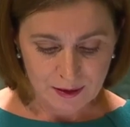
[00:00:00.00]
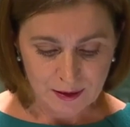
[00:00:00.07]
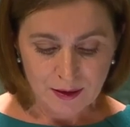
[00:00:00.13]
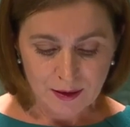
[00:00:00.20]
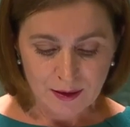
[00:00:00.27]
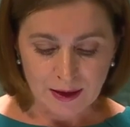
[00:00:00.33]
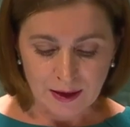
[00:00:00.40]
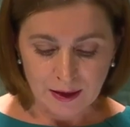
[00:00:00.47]

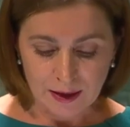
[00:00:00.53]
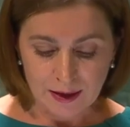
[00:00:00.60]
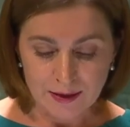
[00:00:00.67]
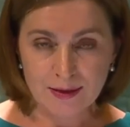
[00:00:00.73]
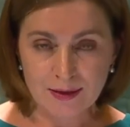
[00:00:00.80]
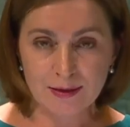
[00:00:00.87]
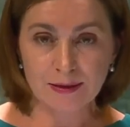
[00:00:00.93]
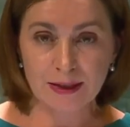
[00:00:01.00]
It
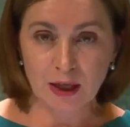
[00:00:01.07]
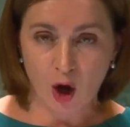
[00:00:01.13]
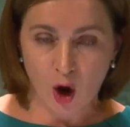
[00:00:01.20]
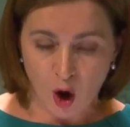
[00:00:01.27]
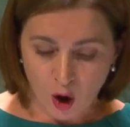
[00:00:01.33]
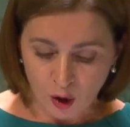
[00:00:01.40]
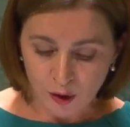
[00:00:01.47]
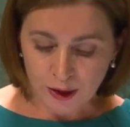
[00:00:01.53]
is the
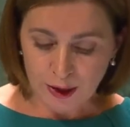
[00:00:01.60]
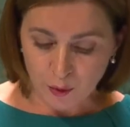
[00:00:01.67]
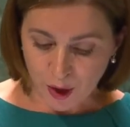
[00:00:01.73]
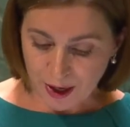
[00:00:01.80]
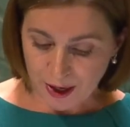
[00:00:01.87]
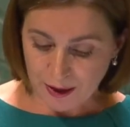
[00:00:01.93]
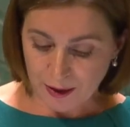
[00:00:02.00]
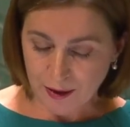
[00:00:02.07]
only
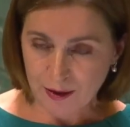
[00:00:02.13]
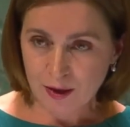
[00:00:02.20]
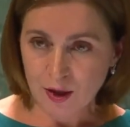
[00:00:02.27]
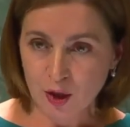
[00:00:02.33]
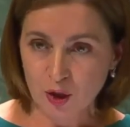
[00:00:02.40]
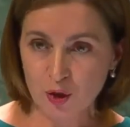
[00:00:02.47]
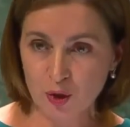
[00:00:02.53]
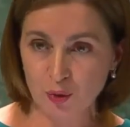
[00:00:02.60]
way
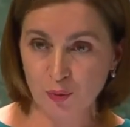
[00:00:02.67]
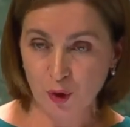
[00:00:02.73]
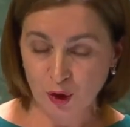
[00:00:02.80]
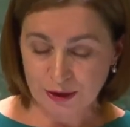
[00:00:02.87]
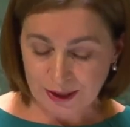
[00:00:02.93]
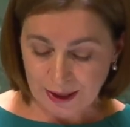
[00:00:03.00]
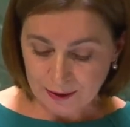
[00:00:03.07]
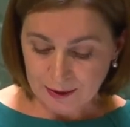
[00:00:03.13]
to
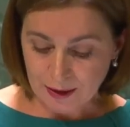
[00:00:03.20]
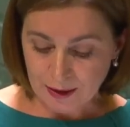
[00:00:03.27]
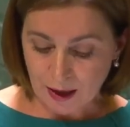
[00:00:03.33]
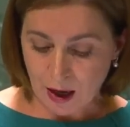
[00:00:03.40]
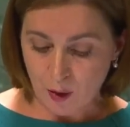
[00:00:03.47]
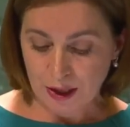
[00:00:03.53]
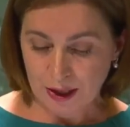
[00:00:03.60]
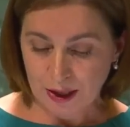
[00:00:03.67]
protect
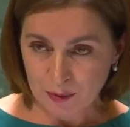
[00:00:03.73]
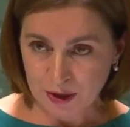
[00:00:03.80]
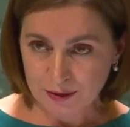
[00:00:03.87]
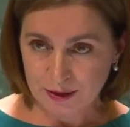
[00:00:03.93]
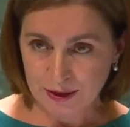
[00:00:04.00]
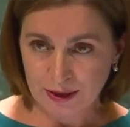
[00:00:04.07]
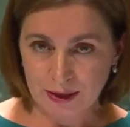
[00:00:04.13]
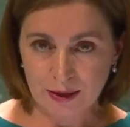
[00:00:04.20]
our
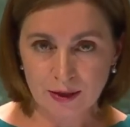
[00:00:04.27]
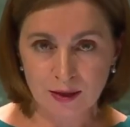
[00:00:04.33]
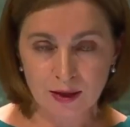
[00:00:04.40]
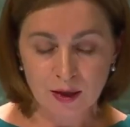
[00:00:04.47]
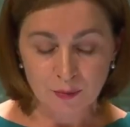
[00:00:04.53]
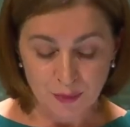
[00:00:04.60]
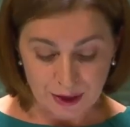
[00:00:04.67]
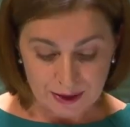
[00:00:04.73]
liberty,
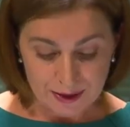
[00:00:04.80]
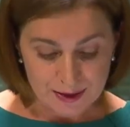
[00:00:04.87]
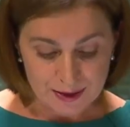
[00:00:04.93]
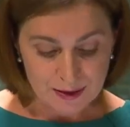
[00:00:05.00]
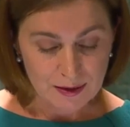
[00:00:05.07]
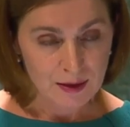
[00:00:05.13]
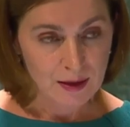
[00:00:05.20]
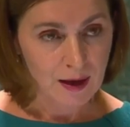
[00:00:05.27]

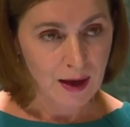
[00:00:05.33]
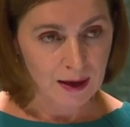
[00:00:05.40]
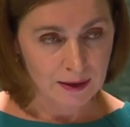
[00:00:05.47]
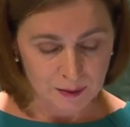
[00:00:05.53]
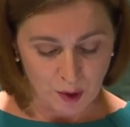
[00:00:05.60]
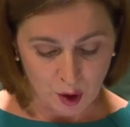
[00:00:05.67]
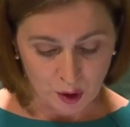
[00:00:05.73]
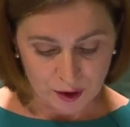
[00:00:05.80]
peace, and
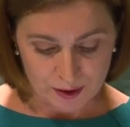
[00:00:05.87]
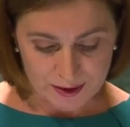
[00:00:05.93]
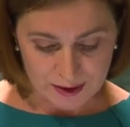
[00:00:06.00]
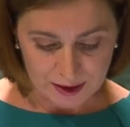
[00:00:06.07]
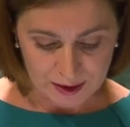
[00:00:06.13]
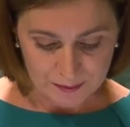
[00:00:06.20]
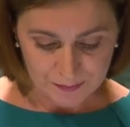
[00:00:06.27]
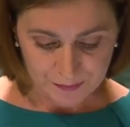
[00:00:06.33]

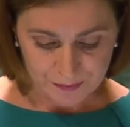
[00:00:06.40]
democracy.